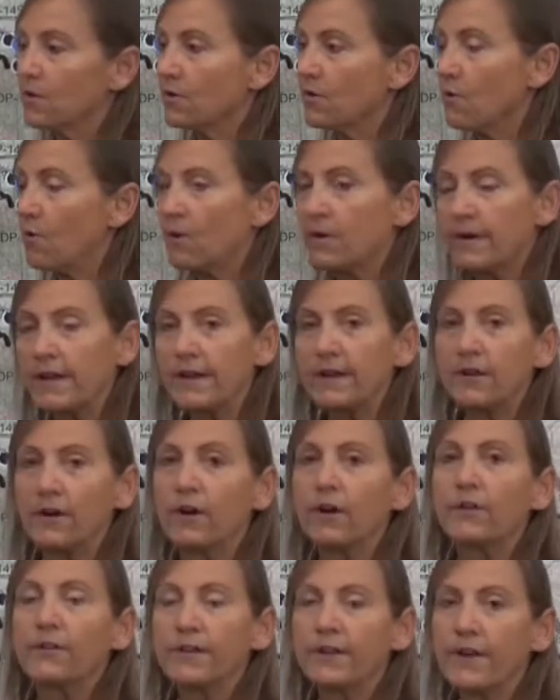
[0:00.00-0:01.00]
coordinating
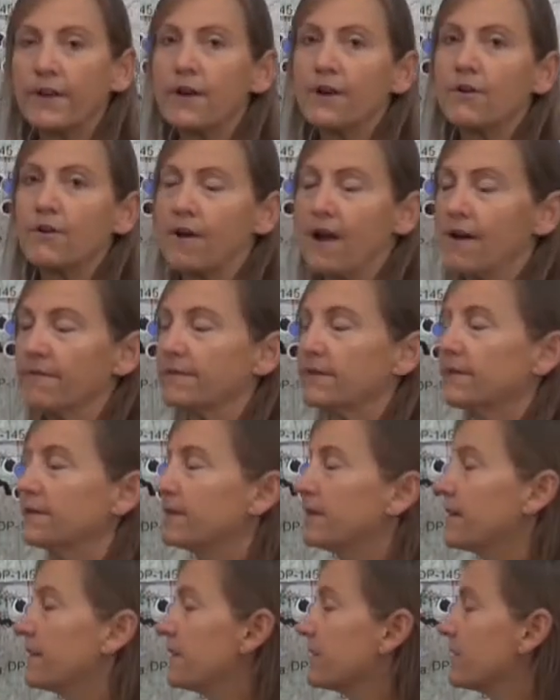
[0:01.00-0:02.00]
all the aircraft in
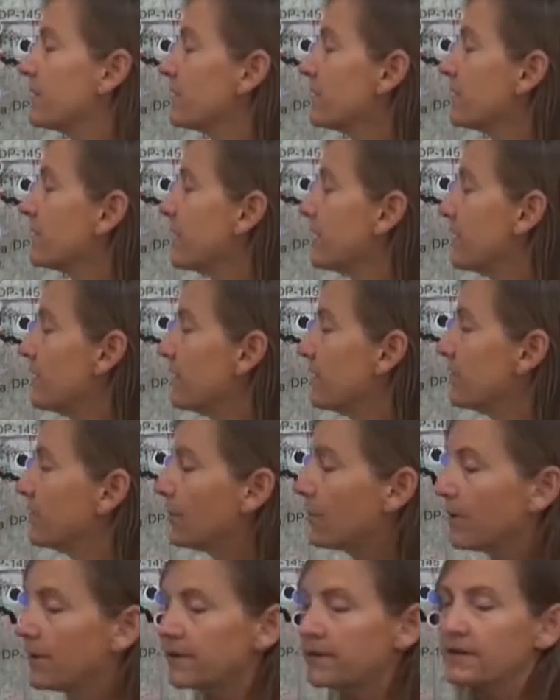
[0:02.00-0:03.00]
there so we
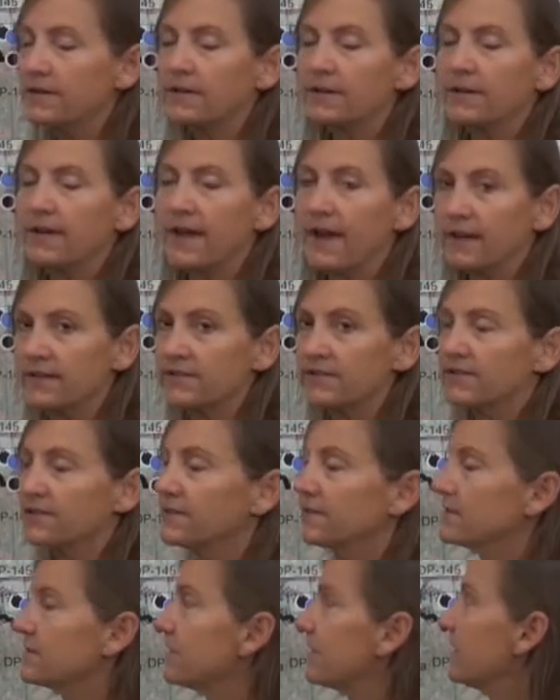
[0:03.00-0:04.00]
avoid
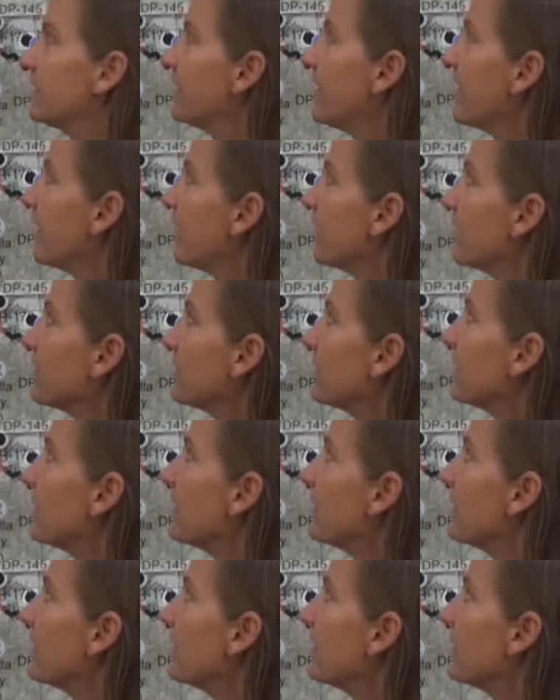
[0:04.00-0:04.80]
accidents in the air.